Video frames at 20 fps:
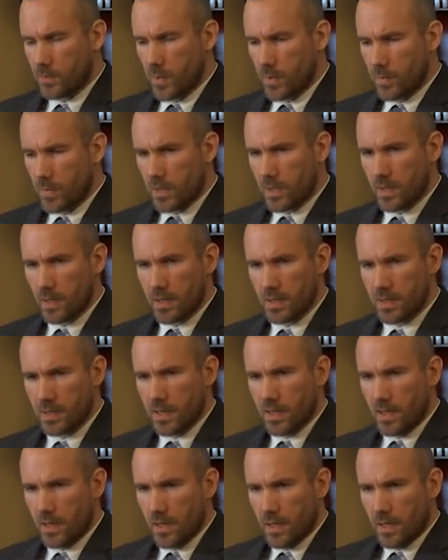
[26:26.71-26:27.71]
but because
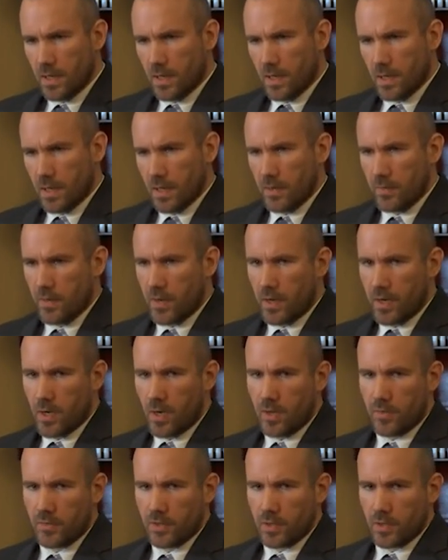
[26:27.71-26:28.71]
very
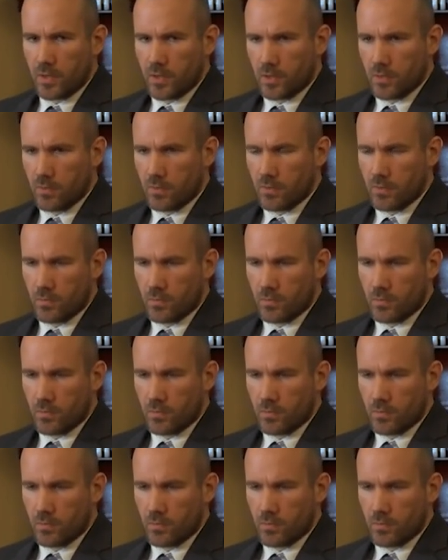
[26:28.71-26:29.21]
often